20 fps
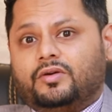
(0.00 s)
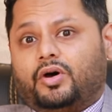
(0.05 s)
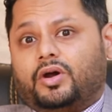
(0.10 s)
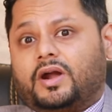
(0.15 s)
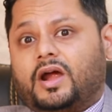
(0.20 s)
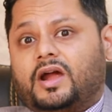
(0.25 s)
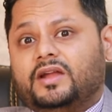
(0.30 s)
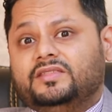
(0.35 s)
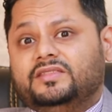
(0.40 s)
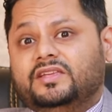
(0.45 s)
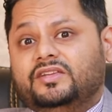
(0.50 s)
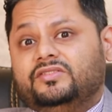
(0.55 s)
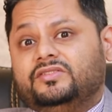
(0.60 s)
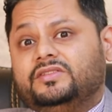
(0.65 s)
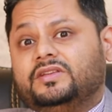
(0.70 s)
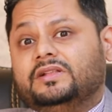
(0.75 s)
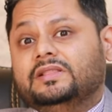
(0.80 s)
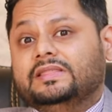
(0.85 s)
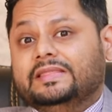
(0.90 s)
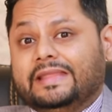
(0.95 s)
or our
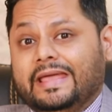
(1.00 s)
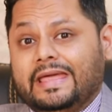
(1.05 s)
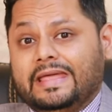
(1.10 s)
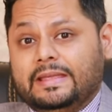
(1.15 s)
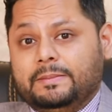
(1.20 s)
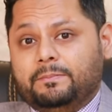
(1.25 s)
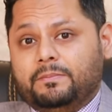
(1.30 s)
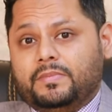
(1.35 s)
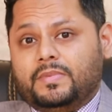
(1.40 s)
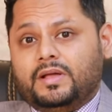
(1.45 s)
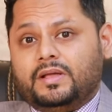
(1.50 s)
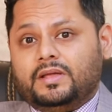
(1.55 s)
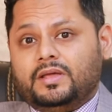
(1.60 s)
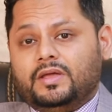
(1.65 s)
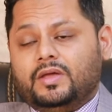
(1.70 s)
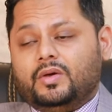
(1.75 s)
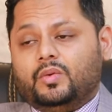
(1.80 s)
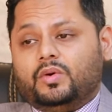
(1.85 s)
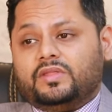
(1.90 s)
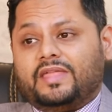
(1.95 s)
digital name
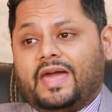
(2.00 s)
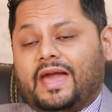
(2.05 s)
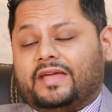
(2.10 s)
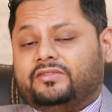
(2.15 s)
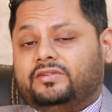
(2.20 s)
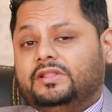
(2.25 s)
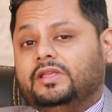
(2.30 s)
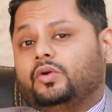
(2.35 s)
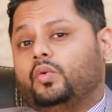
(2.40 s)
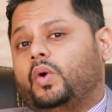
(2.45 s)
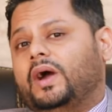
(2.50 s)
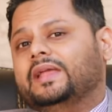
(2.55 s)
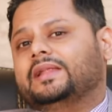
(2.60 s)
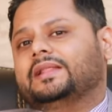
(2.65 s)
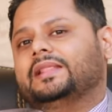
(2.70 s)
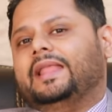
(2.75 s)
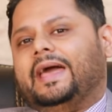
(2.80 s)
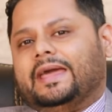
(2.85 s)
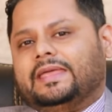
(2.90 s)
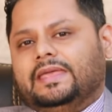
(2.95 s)
was actually quite
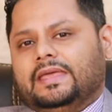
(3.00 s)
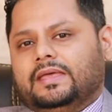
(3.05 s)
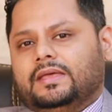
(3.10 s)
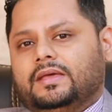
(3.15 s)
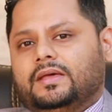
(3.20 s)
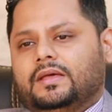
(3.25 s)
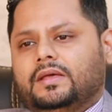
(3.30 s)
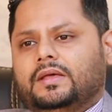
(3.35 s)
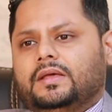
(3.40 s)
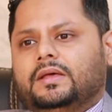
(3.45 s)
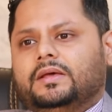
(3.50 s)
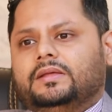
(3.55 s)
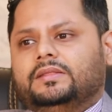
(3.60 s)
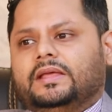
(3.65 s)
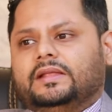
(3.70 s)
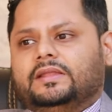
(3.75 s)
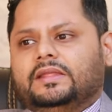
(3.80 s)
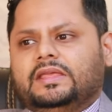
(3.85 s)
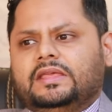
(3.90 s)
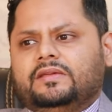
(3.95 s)
lacking.
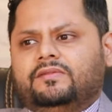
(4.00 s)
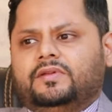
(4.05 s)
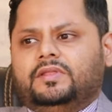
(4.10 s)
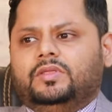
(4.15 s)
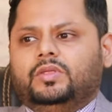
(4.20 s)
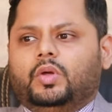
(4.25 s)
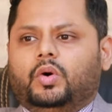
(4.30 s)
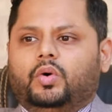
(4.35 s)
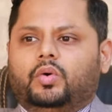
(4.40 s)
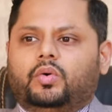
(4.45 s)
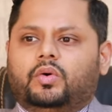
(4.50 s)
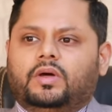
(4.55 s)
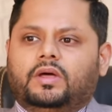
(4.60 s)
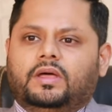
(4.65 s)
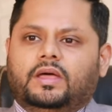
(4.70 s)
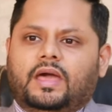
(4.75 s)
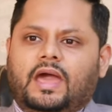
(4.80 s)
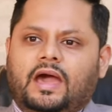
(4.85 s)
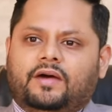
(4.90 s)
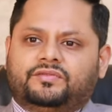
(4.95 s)
That even though
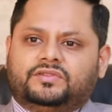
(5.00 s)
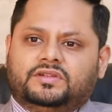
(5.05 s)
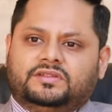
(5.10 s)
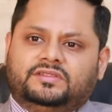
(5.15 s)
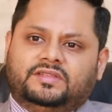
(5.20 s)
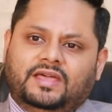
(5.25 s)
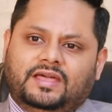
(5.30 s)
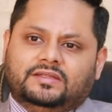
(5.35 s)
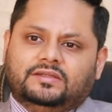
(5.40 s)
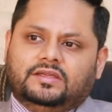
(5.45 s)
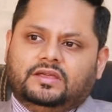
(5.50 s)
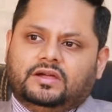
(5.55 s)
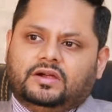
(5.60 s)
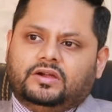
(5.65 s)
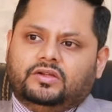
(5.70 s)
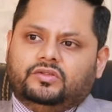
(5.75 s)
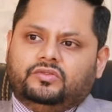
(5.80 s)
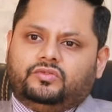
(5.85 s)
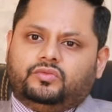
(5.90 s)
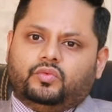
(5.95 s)
after 10
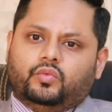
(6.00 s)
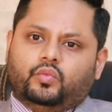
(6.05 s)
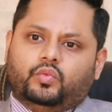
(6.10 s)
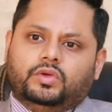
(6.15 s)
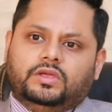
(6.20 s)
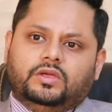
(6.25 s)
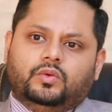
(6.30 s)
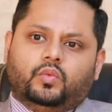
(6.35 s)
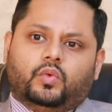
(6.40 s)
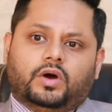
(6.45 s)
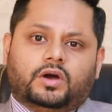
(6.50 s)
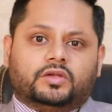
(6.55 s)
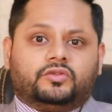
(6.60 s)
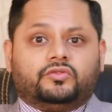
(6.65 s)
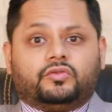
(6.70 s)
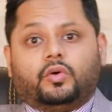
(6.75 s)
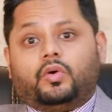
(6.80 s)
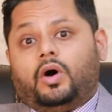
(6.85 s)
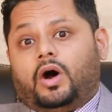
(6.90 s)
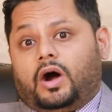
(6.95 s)
years, we worked
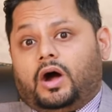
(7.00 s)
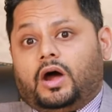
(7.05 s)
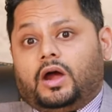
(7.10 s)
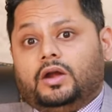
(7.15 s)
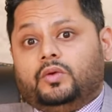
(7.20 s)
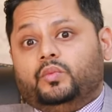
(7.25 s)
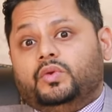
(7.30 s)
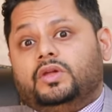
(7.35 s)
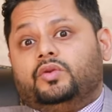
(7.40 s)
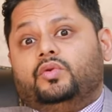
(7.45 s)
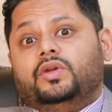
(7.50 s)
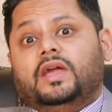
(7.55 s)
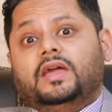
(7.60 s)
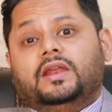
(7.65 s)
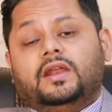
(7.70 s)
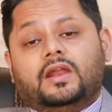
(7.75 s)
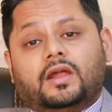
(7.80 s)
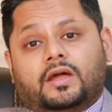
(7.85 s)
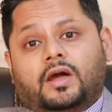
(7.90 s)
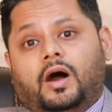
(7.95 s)
so hard, we
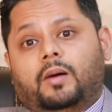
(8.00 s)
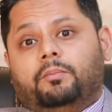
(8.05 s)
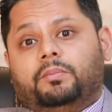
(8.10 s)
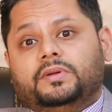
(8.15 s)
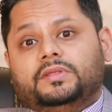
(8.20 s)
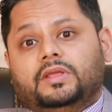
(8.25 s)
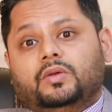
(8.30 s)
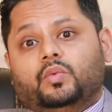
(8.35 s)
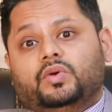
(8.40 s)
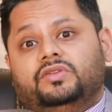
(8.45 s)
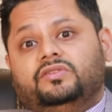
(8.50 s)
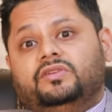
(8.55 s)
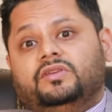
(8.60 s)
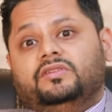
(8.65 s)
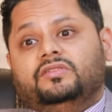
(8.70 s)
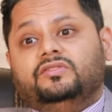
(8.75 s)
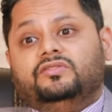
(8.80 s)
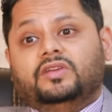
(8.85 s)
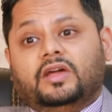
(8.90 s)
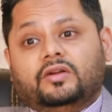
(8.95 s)
created a company which
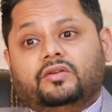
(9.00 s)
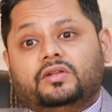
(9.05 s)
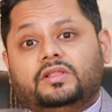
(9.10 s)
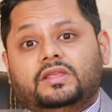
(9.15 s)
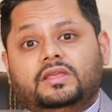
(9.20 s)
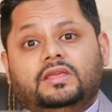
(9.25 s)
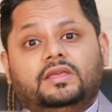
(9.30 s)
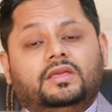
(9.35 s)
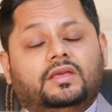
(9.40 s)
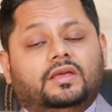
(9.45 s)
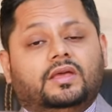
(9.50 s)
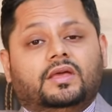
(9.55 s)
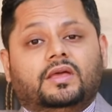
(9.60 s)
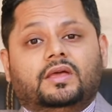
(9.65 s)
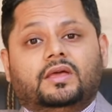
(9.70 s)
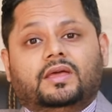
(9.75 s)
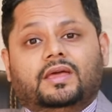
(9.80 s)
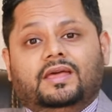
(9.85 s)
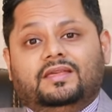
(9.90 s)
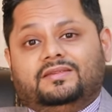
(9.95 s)
is generally
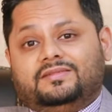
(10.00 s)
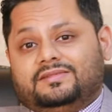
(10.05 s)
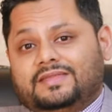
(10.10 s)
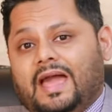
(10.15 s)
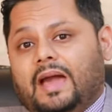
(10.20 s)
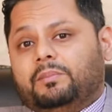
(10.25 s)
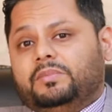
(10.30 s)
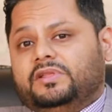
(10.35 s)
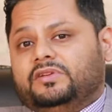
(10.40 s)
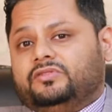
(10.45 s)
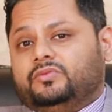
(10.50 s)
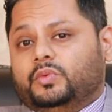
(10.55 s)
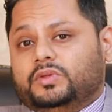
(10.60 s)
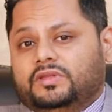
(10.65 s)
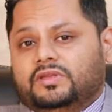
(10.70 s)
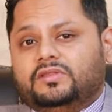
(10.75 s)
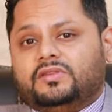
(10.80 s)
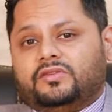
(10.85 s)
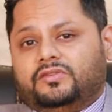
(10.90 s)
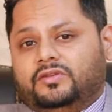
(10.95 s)
established
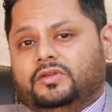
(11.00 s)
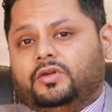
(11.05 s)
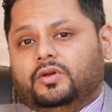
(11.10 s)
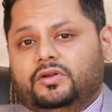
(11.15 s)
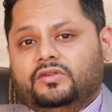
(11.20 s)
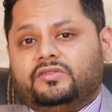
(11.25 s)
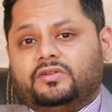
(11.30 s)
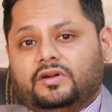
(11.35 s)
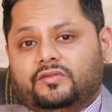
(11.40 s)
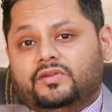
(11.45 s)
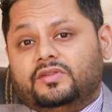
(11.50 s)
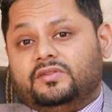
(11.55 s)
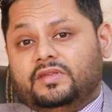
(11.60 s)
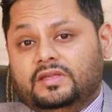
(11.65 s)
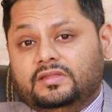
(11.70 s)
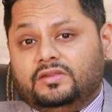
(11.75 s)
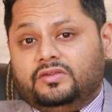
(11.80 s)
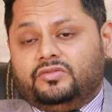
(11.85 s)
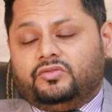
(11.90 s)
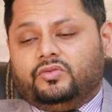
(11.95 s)
within the security service
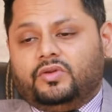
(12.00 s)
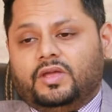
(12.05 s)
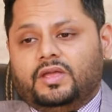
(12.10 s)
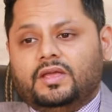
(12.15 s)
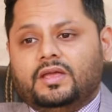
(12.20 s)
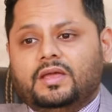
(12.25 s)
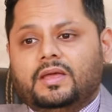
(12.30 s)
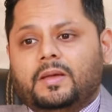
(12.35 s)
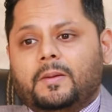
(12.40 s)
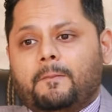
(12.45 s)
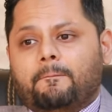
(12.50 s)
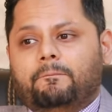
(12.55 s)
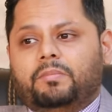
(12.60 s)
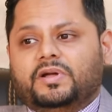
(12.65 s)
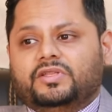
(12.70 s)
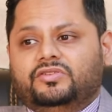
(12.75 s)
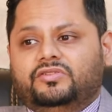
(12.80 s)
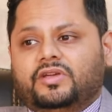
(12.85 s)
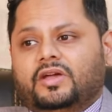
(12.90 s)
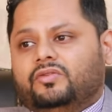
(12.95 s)
industry,
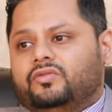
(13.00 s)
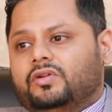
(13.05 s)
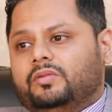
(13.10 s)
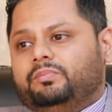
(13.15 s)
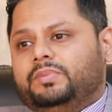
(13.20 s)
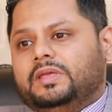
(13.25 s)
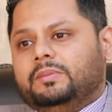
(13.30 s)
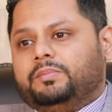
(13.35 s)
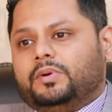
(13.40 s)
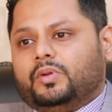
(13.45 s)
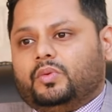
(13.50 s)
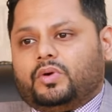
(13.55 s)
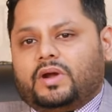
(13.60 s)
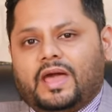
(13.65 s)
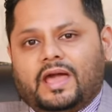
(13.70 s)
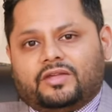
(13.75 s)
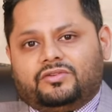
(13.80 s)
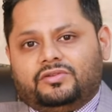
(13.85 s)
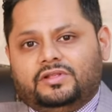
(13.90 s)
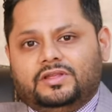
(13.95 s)
but general people were
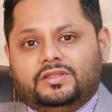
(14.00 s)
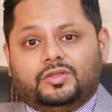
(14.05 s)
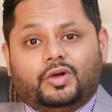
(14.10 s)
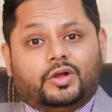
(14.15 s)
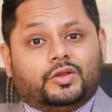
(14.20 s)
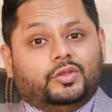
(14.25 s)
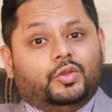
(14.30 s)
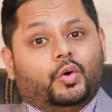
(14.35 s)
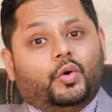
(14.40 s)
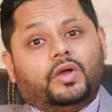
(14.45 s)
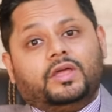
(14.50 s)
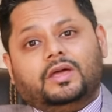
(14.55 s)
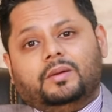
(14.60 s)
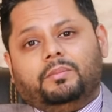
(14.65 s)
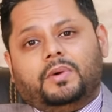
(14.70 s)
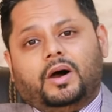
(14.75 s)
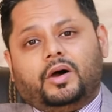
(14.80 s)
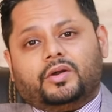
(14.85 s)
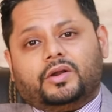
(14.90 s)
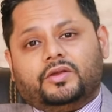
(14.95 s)
actually not knowing
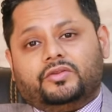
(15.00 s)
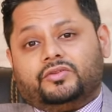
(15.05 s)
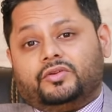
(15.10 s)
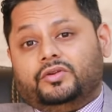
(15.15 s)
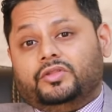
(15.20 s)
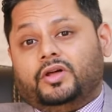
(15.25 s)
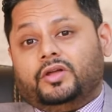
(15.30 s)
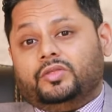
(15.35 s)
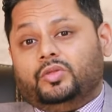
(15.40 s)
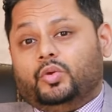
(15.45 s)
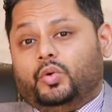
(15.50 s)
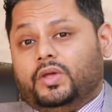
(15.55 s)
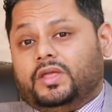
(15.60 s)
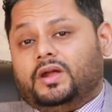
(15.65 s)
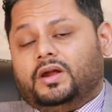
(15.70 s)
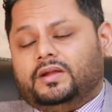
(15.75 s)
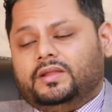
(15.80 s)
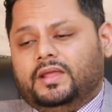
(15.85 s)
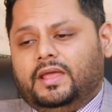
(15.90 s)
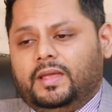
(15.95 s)
about us or not
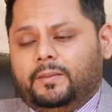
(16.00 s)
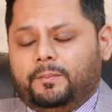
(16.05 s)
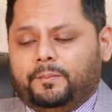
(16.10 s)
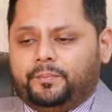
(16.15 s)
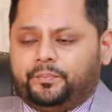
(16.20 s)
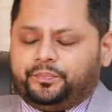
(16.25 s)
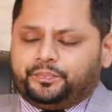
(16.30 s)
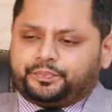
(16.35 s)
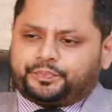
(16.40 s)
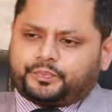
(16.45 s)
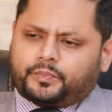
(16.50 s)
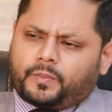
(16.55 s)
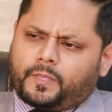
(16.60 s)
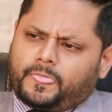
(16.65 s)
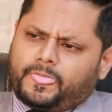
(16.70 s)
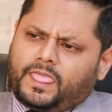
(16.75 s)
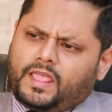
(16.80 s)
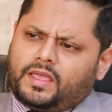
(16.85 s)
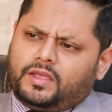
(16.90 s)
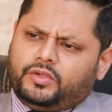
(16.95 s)
knowing our name.
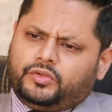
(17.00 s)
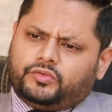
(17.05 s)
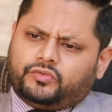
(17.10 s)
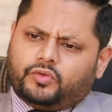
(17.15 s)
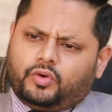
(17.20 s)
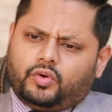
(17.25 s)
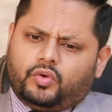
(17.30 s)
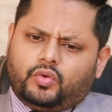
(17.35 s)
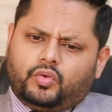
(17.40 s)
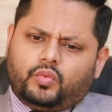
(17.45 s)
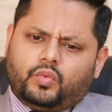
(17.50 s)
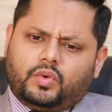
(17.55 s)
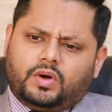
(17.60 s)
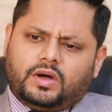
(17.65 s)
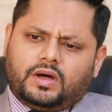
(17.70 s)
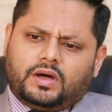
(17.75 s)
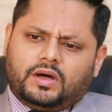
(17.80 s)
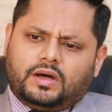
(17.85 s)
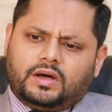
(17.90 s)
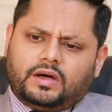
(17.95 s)
So
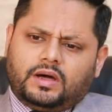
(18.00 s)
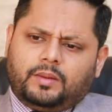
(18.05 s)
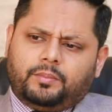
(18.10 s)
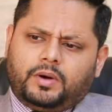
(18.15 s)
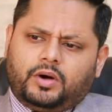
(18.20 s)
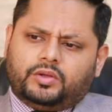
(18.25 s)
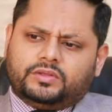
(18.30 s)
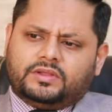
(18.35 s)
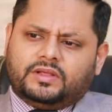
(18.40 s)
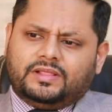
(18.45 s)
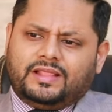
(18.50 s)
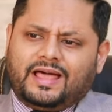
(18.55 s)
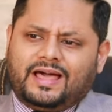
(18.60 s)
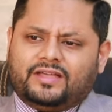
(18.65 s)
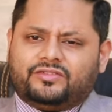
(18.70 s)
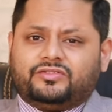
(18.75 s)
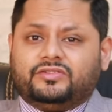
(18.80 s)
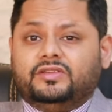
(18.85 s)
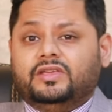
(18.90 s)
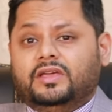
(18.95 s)
about the
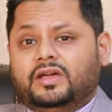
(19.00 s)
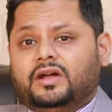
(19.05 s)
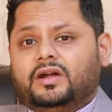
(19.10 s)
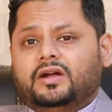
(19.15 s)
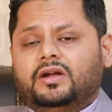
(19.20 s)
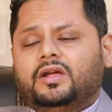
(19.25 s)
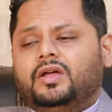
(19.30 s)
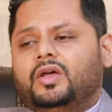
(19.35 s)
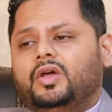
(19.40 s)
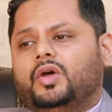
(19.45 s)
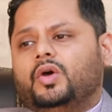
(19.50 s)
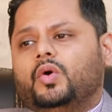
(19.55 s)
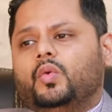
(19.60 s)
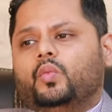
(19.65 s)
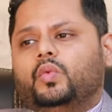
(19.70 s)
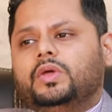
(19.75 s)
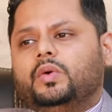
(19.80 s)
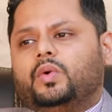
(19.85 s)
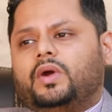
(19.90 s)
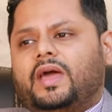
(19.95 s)
last year,
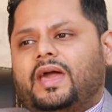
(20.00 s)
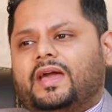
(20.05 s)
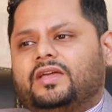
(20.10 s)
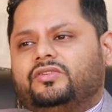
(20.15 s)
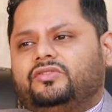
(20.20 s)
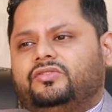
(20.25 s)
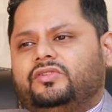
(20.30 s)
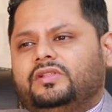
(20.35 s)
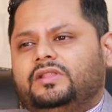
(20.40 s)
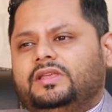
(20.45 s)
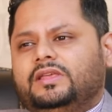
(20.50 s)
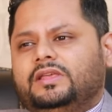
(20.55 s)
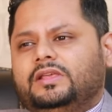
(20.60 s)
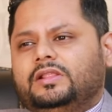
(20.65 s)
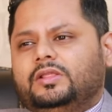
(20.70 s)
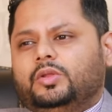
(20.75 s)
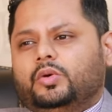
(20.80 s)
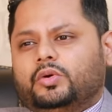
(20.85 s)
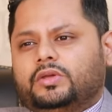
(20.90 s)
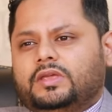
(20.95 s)
we were actually
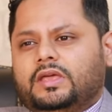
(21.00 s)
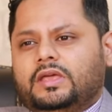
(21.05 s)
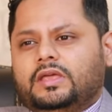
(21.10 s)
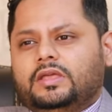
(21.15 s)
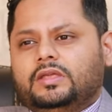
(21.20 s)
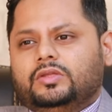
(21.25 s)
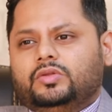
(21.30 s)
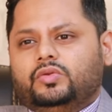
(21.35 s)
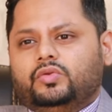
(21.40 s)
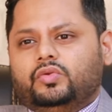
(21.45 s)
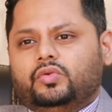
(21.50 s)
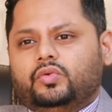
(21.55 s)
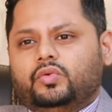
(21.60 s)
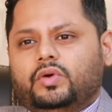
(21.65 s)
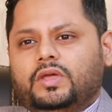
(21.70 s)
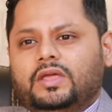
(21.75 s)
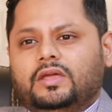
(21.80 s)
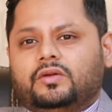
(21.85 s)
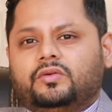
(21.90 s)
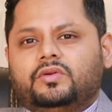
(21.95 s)
looking
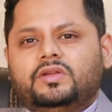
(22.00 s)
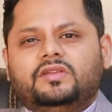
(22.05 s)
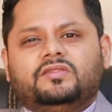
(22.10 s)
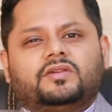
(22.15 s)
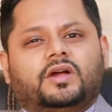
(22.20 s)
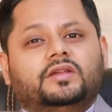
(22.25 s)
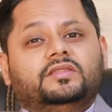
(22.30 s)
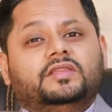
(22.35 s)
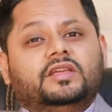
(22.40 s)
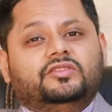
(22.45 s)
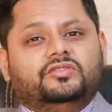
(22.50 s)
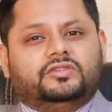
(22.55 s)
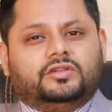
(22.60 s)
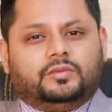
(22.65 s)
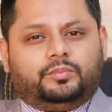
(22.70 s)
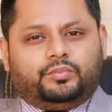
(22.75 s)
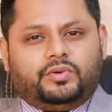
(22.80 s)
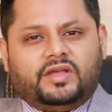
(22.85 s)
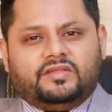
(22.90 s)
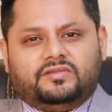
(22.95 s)
to increase our
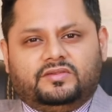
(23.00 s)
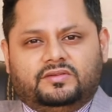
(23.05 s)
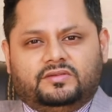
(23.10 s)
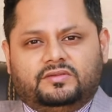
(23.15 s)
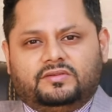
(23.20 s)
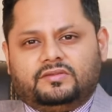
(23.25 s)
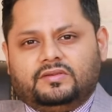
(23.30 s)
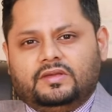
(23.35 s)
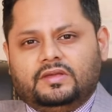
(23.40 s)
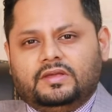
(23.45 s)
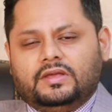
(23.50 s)
digital presence,